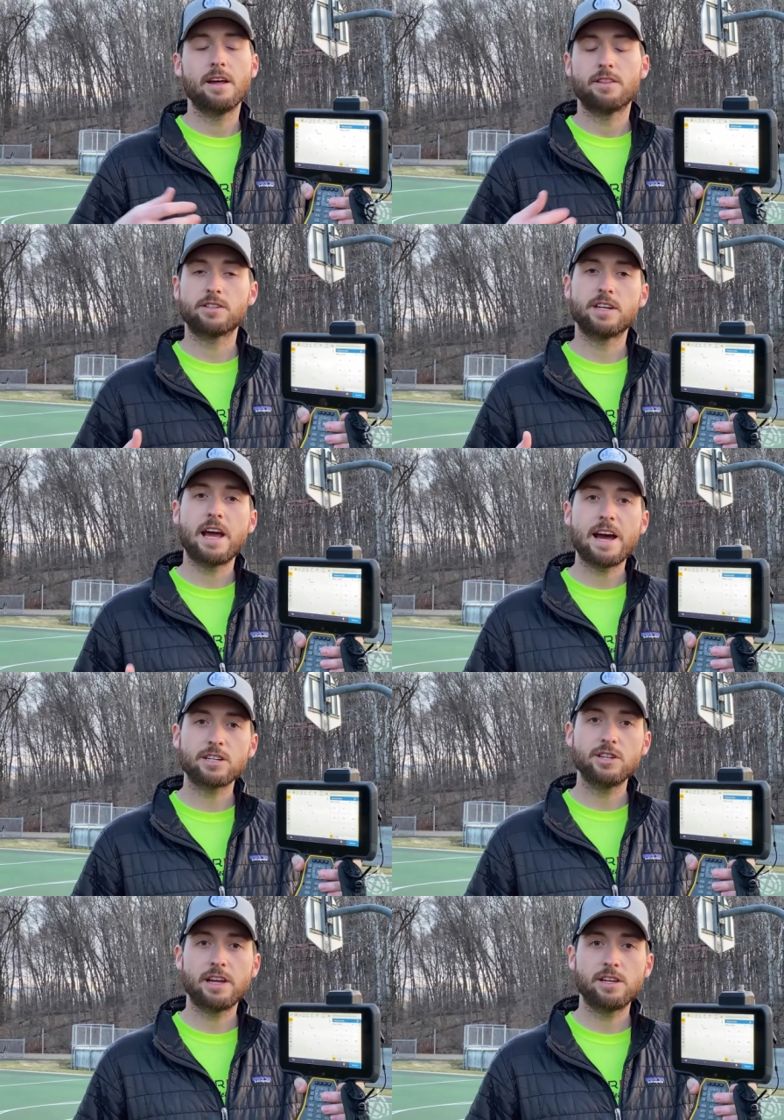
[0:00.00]
there's an
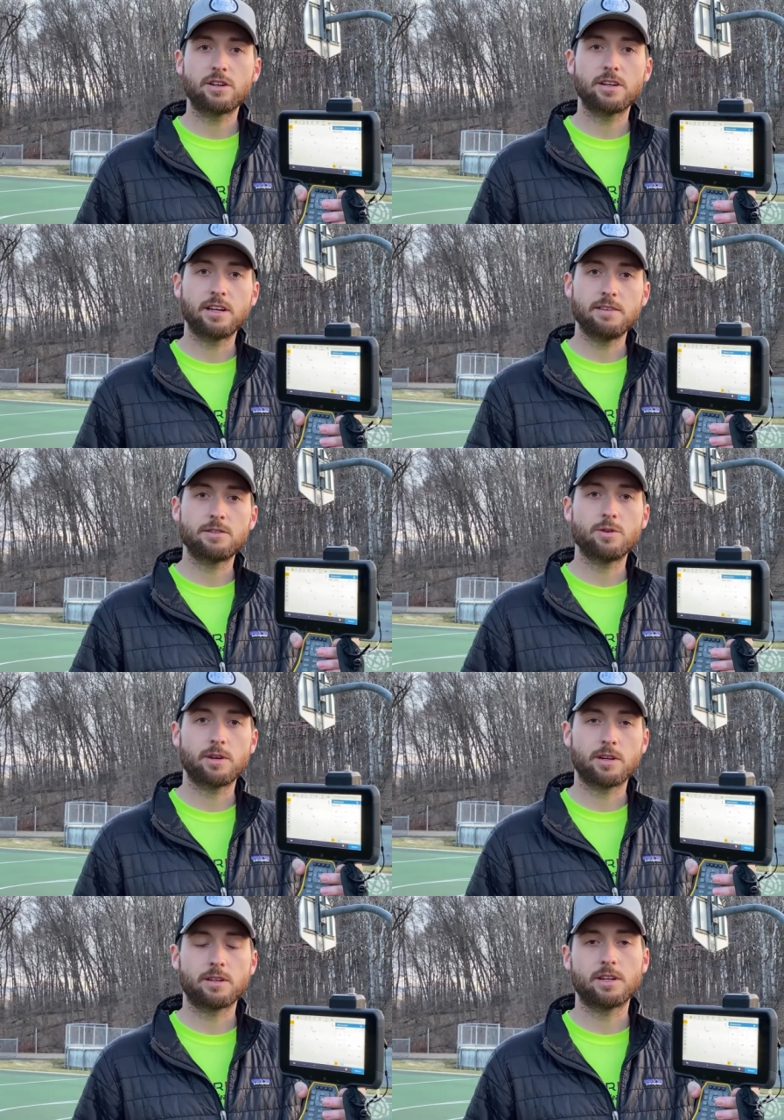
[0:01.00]
action that you can give to a
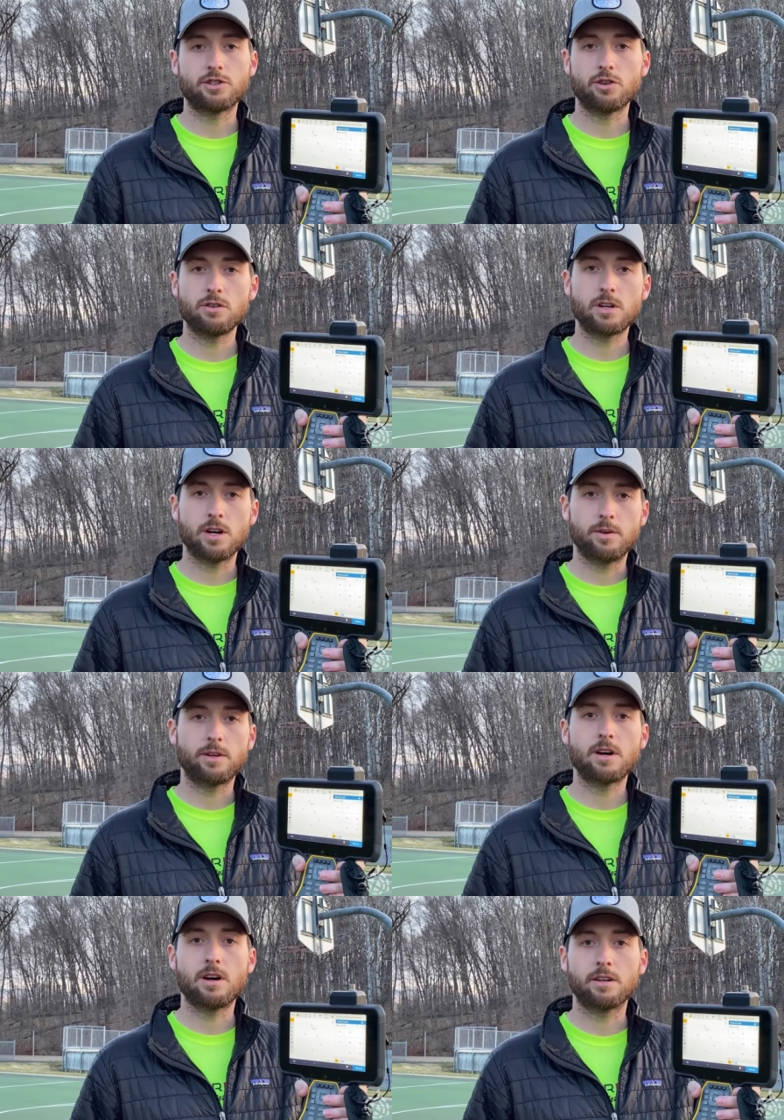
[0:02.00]
control code
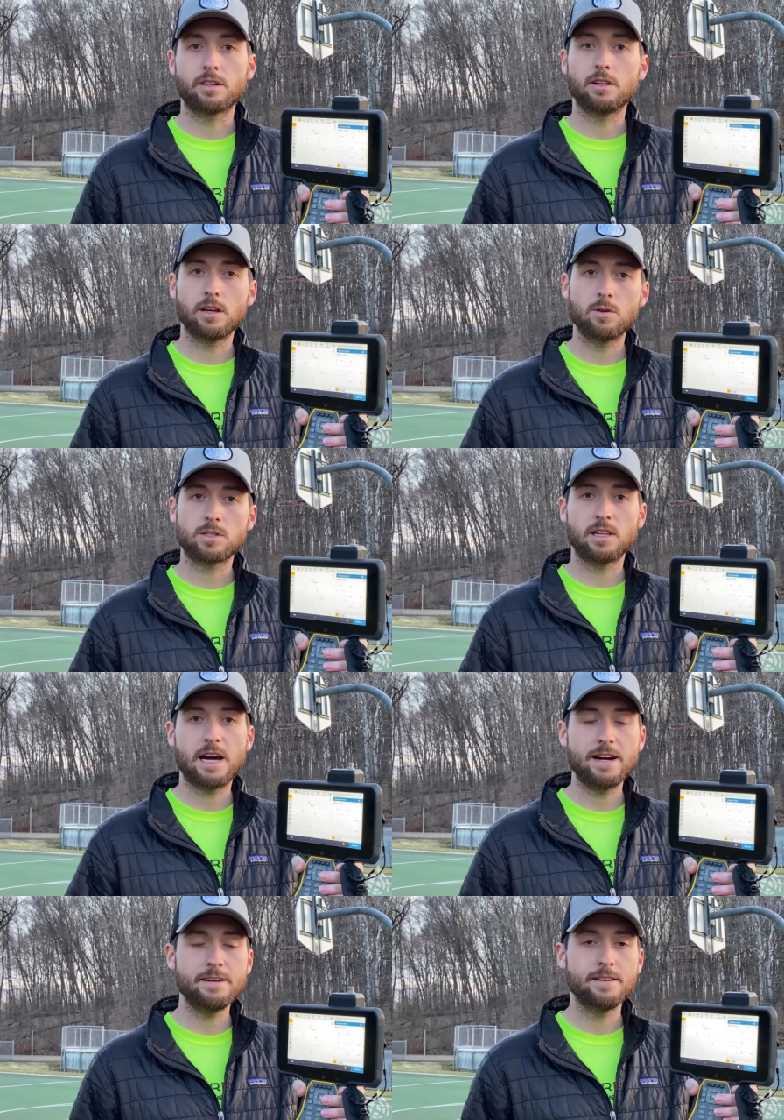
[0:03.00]
called close
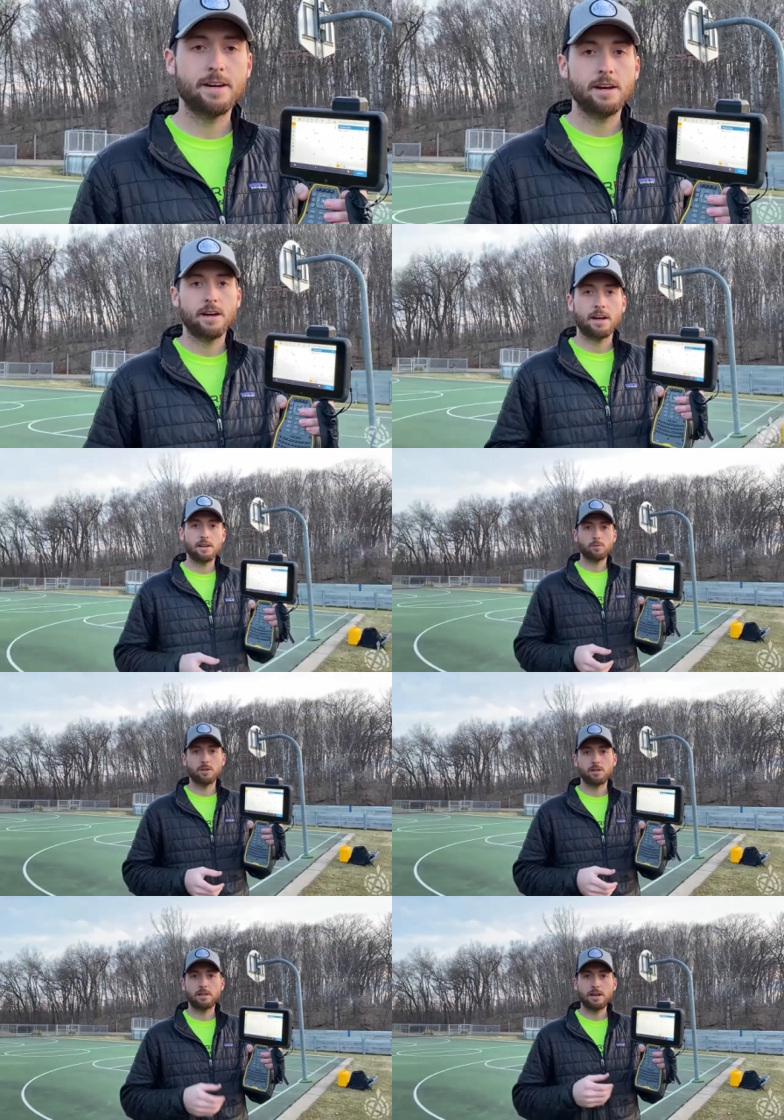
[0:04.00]
line and it
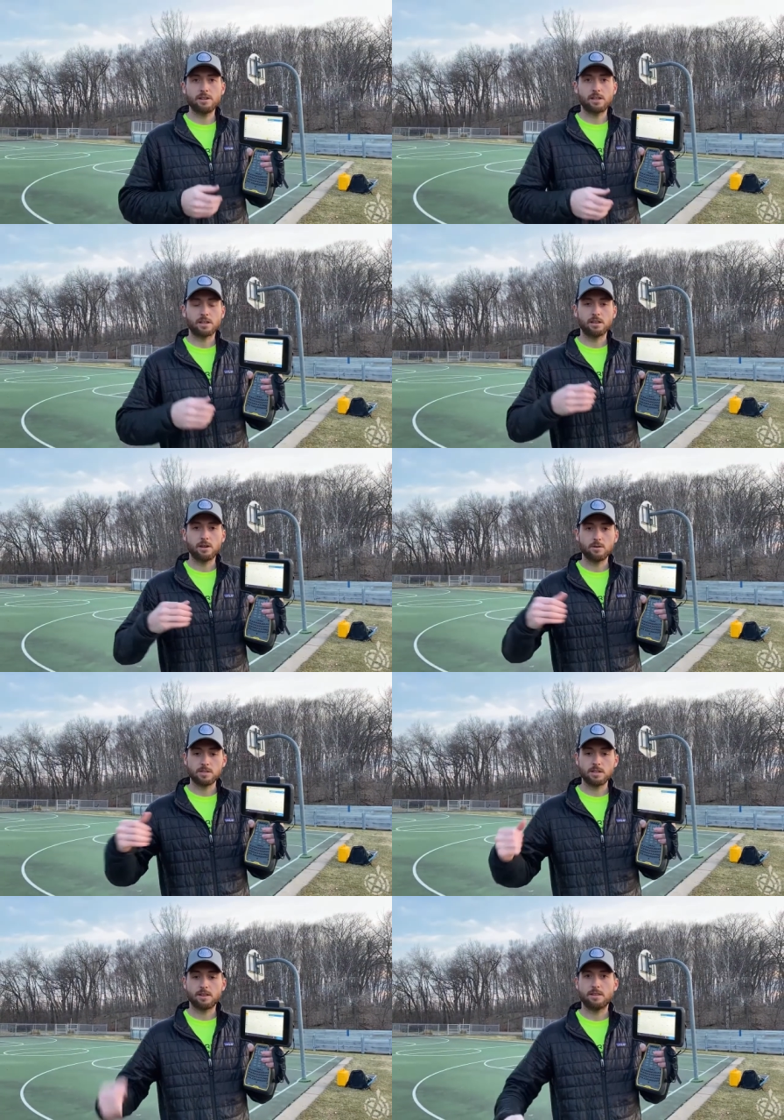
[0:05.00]
will allow you to
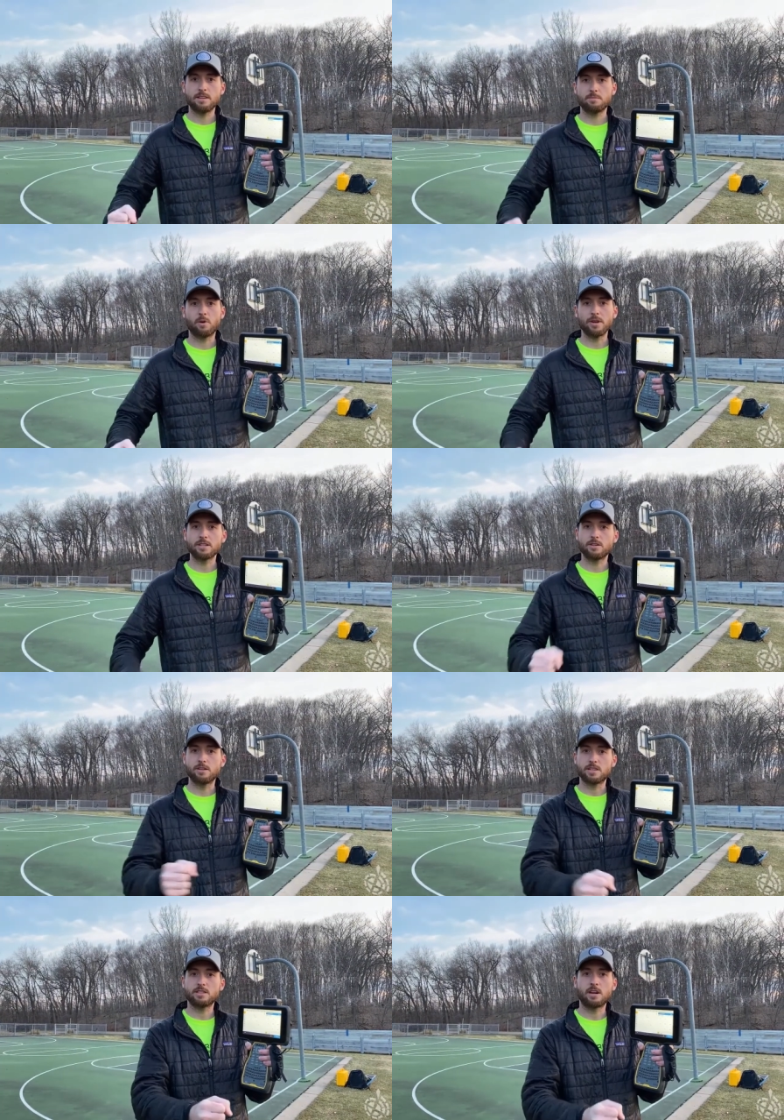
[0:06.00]
close this point to
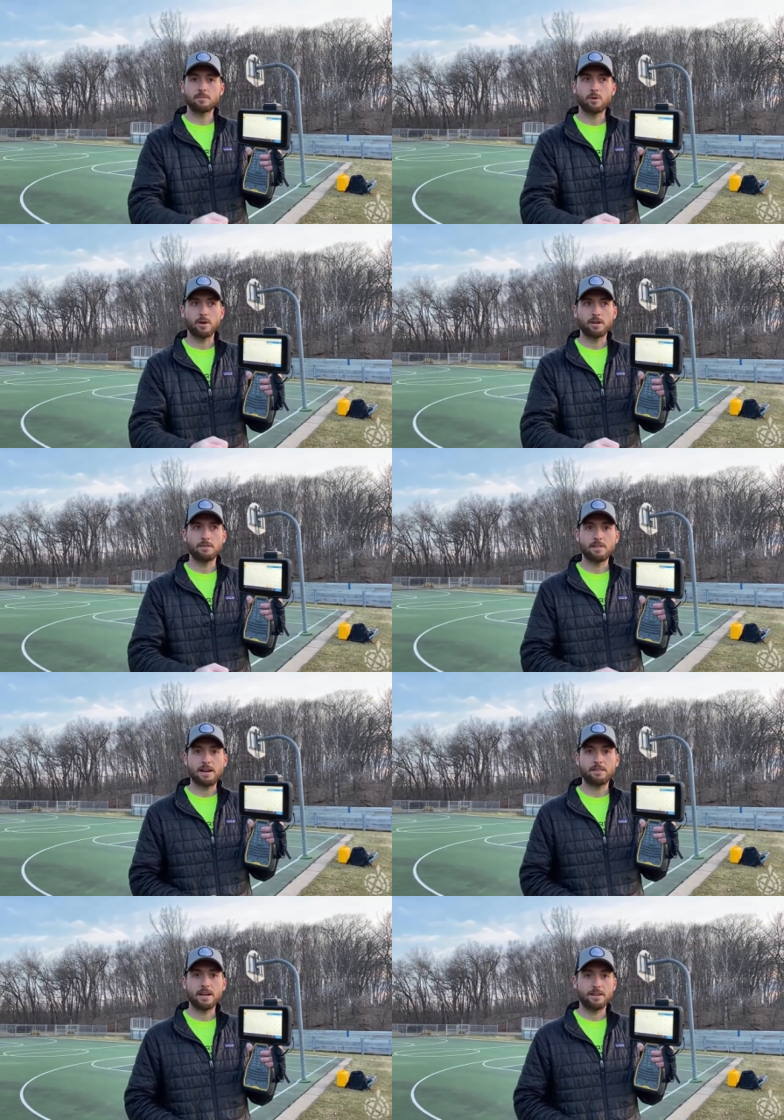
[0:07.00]
the start point of
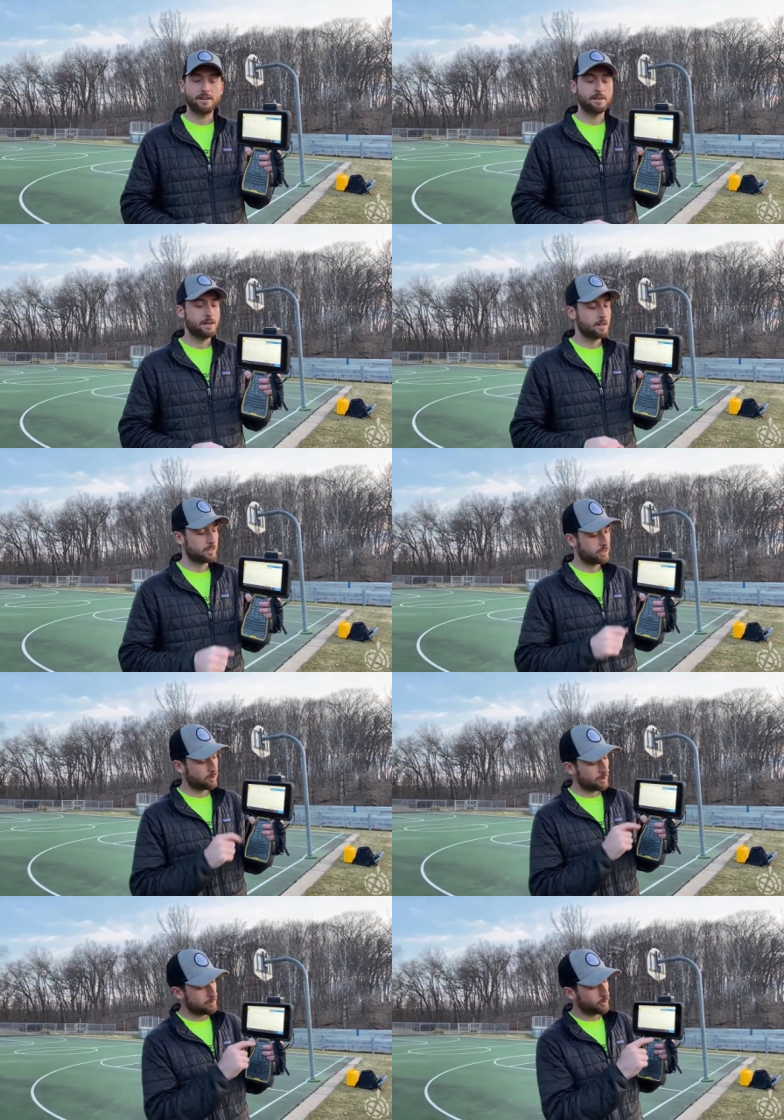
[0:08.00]
that line. So
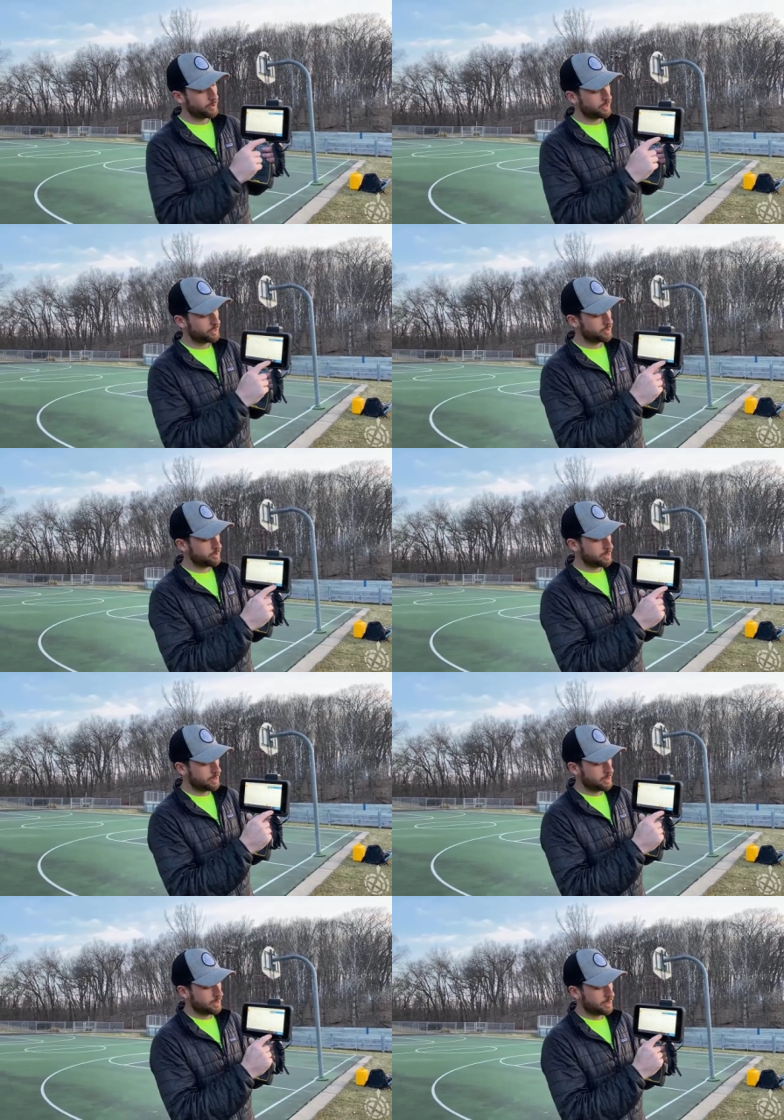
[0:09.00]
what I'm going to do
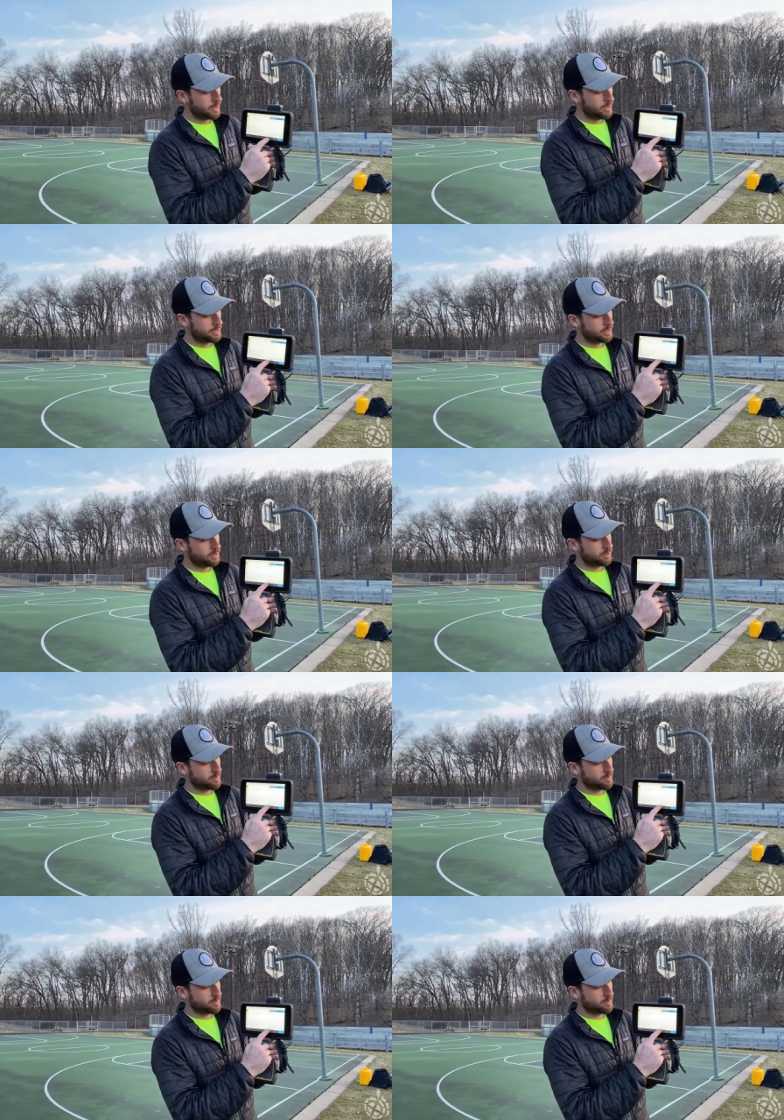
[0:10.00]
is use